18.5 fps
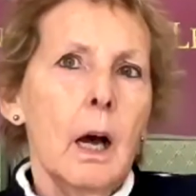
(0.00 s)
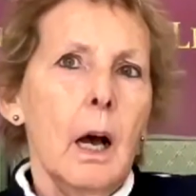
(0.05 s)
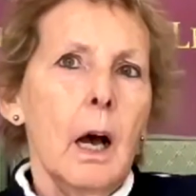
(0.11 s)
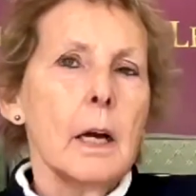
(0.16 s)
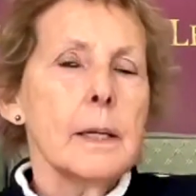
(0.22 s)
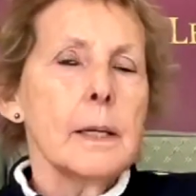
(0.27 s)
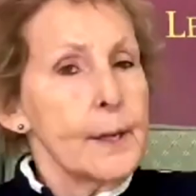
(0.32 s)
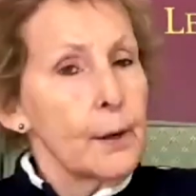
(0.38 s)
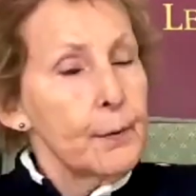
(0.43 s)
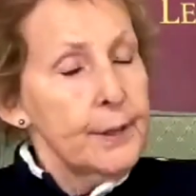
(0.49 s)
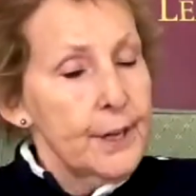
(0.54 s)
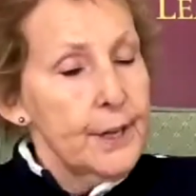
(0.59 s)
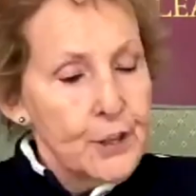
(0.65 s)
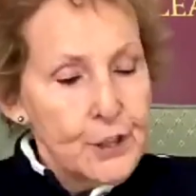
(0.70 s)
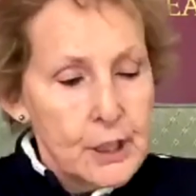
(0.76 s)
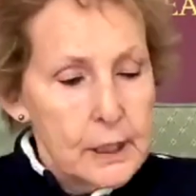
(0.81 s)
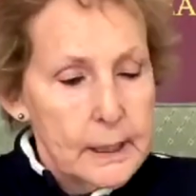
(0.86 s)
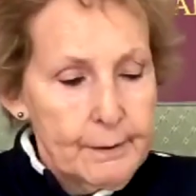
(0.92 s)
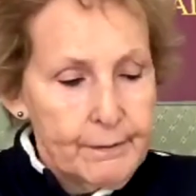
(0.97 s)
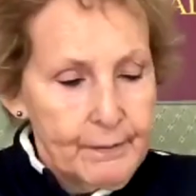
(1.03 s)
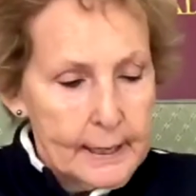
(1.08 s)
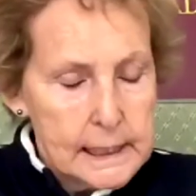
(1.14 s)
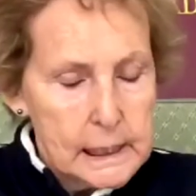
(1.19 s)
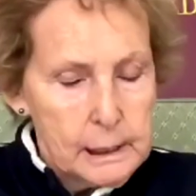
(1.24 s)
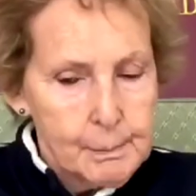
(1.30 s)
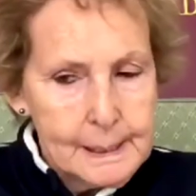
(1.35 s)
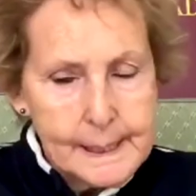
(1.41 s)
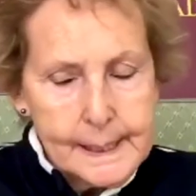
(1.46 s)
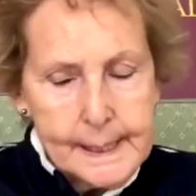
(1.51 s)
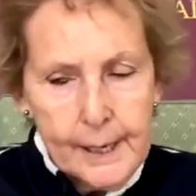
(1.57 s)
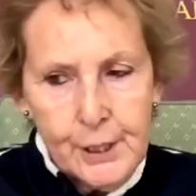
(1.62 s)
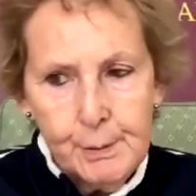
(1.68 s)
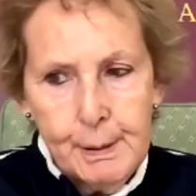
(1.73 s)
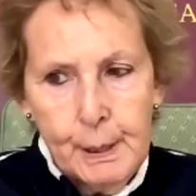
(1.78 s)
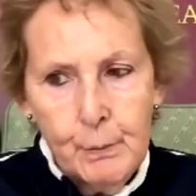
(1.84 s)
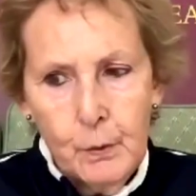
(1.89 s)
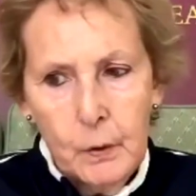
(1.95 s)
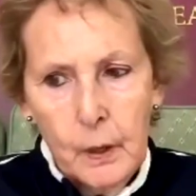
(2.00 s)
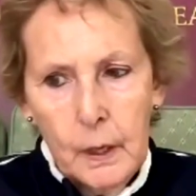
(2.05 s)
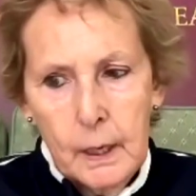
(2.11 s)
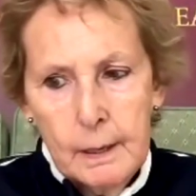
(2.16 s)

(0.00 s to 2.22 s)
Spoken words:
And so initially, Fatima said to me,